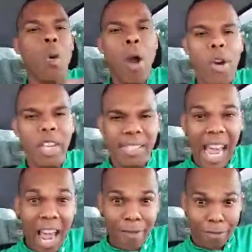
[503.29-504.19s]
no worry on
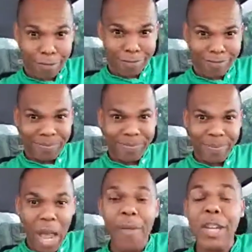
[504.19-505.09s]
yourself.
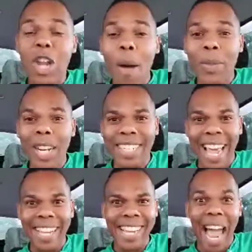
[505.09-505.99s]
If it come to the
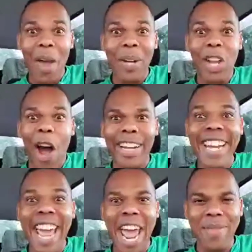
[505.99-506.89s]
test, I will
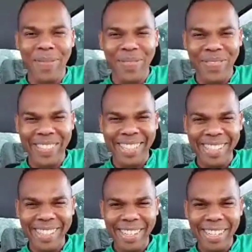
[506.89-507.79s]
call the name.
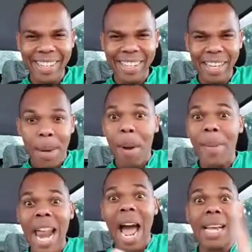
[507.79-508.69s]

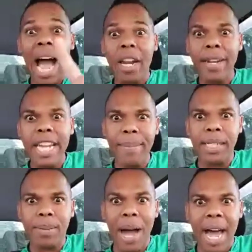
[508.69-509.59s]
But I'm not calling the
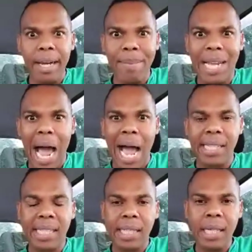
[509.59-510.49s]
name this morning
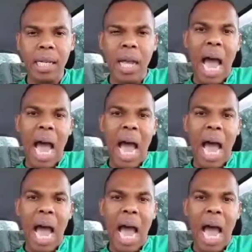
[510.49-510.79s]
because